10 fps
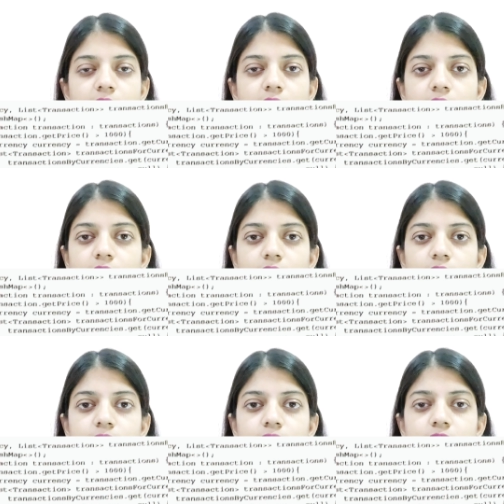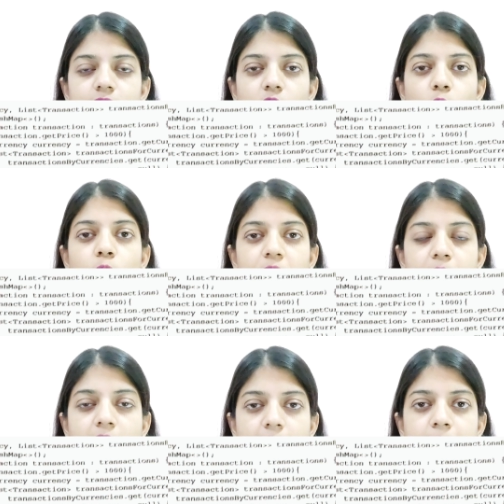the grouped
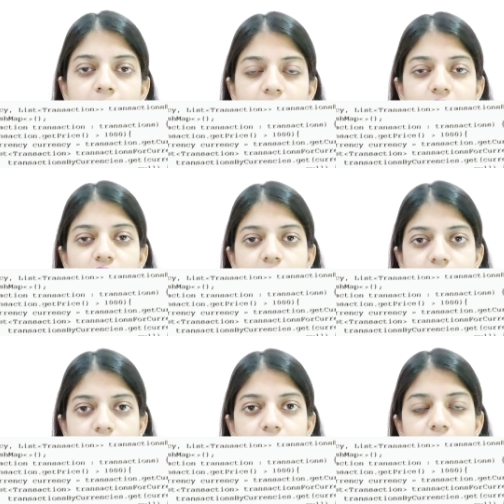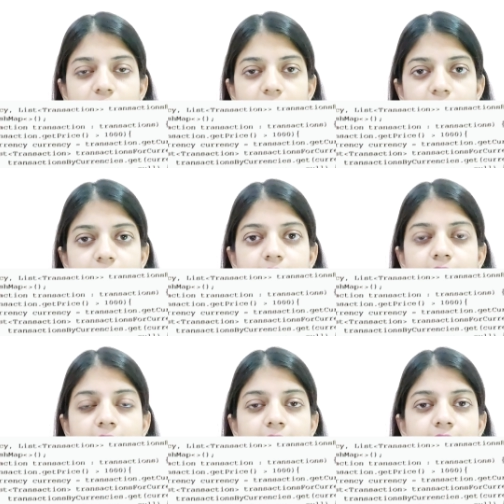map, if it is there we will get it
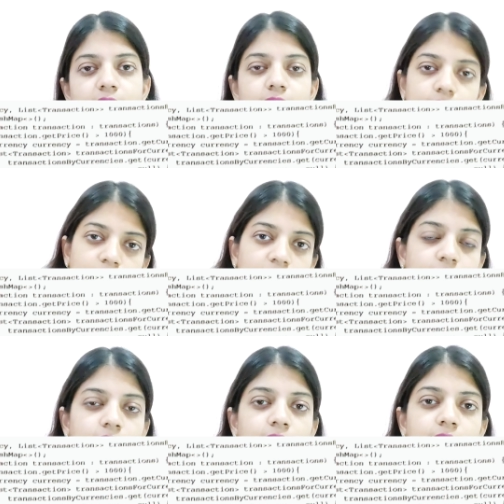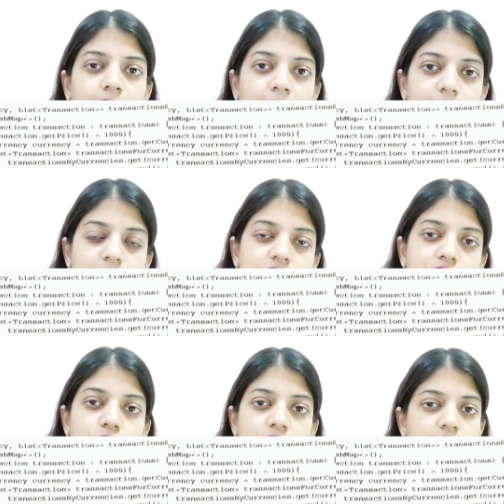and add this
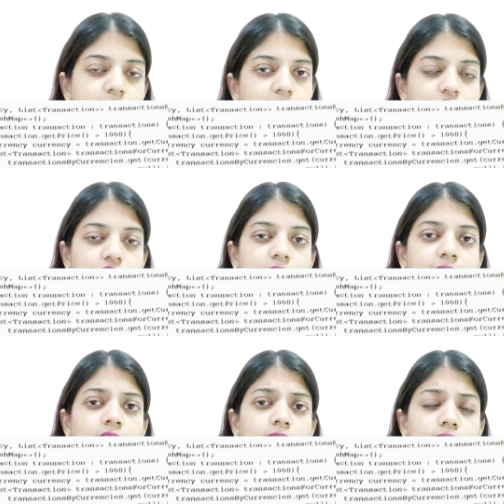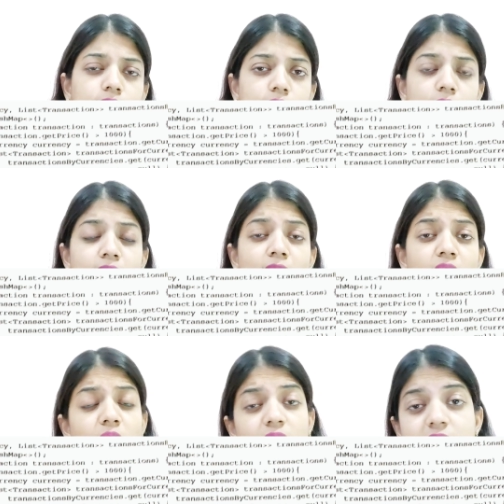new transaction there,
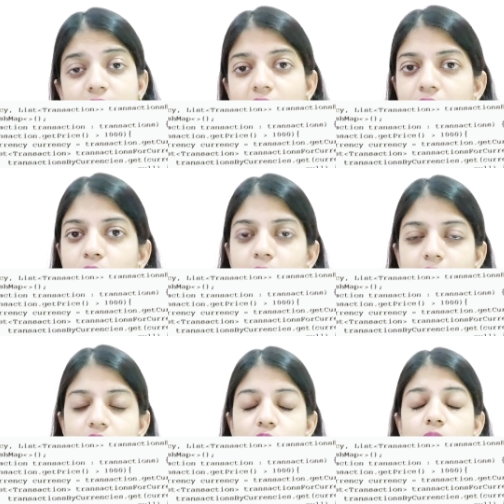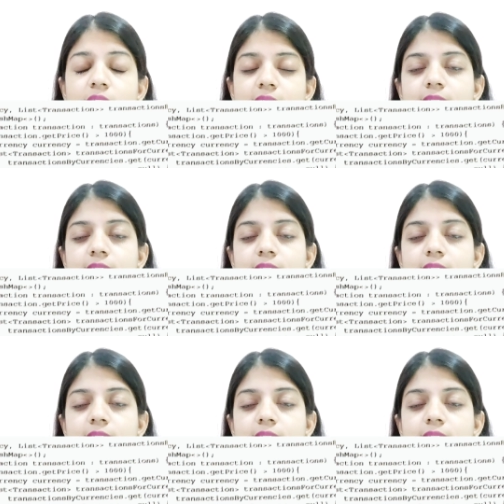or else we have to create. So this